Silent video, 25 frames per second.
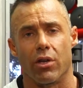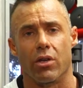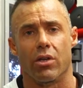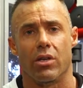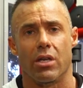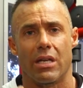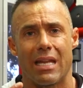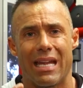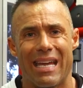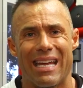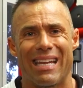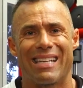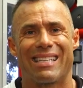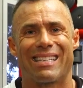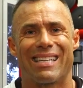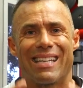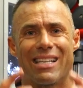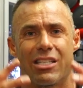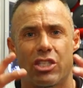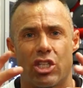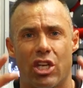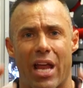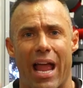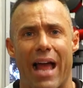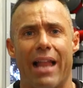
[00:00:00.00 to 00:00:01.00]
You need
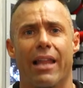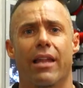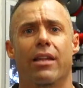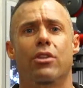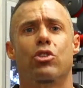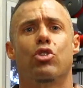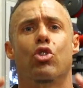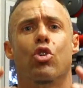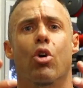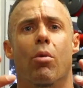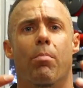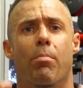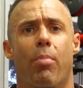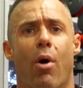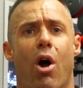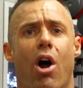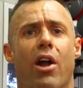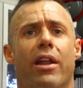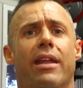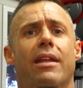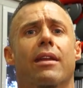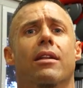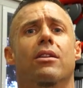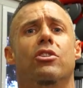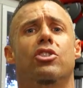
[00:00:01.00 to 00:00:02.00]
to challenge your
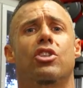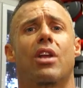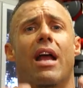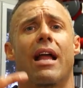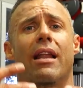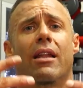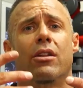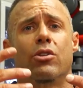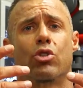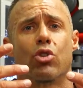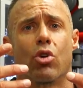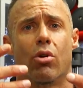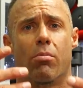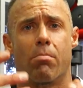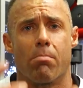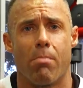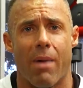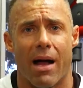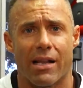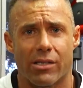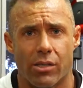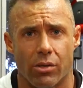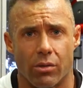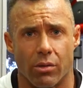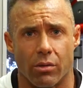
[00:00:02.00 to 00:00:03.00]
body and challenge your
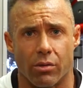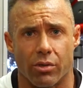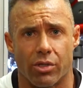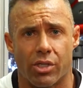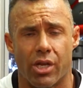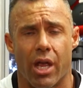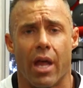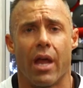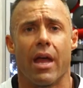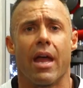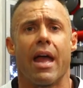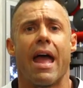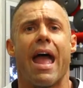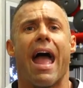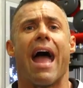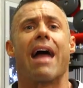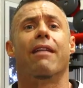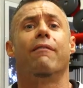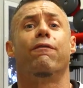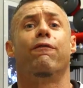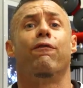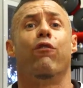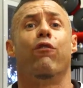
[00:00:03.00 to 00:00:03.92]
muscles and